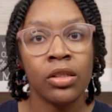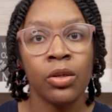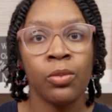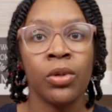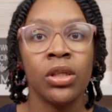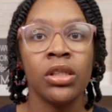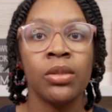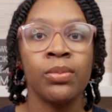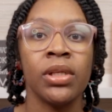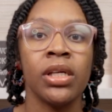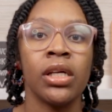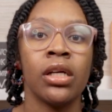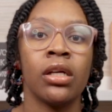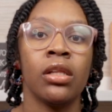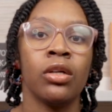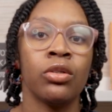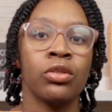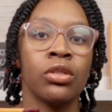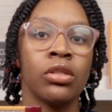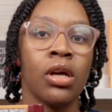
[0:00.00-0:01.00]
So once we get
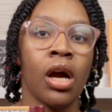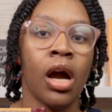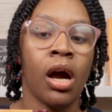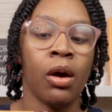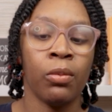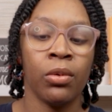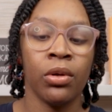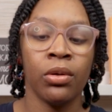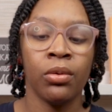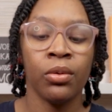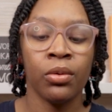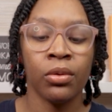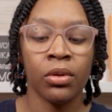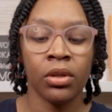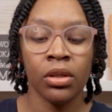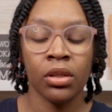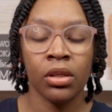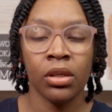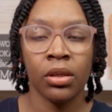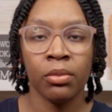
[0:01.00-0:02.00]
closer, I will
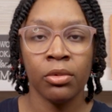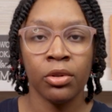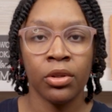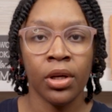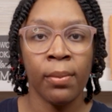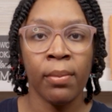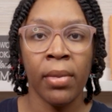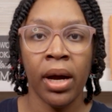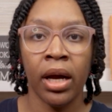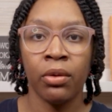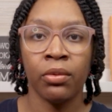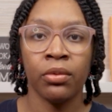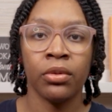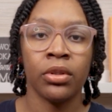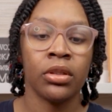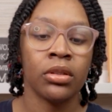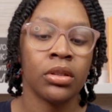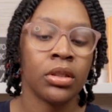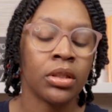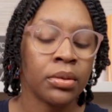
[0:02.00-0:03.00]
order them, or I might
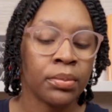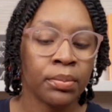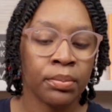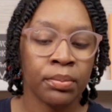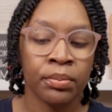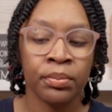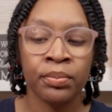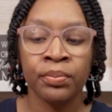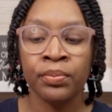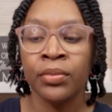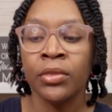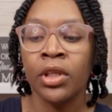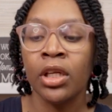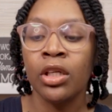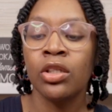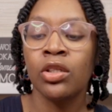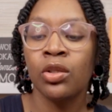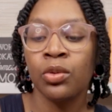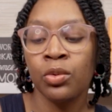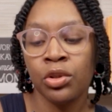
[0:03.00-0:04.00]
order them
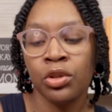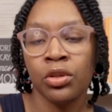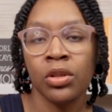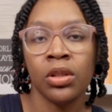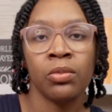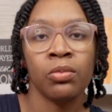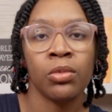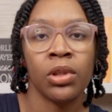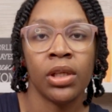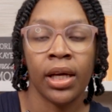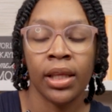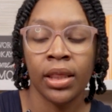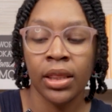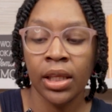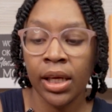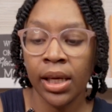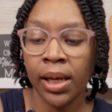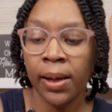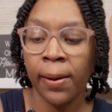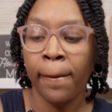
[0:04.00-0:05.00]
sooner than what I
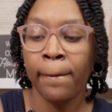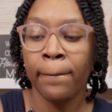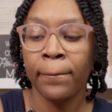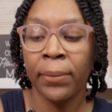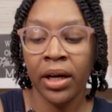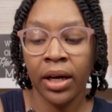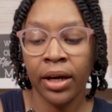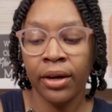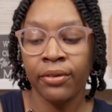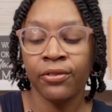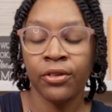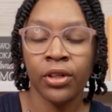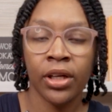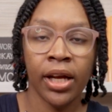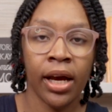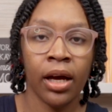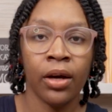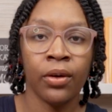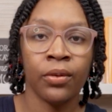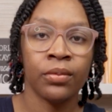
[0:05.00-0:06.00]
think. But for
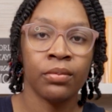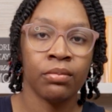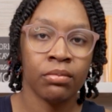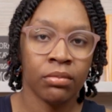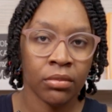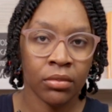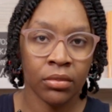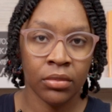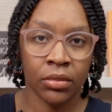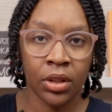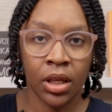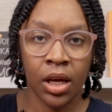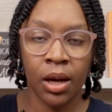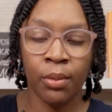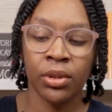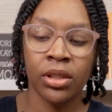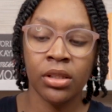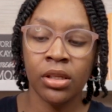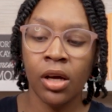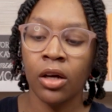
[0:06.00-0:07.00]
now,
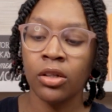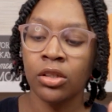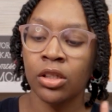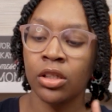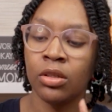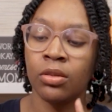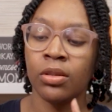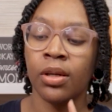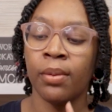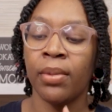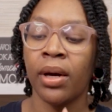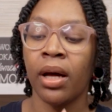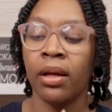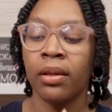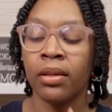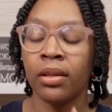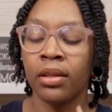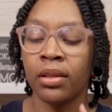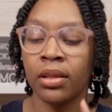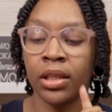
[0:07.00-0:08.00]
I'm gonna talk to you
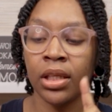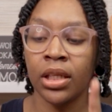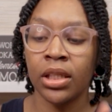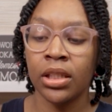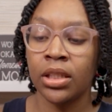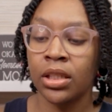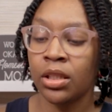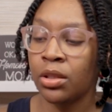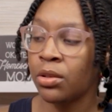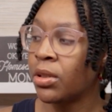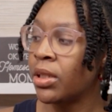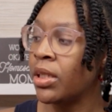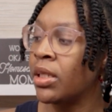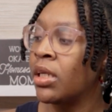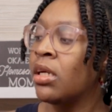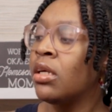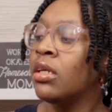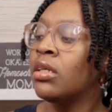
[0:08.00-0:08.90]
about these three.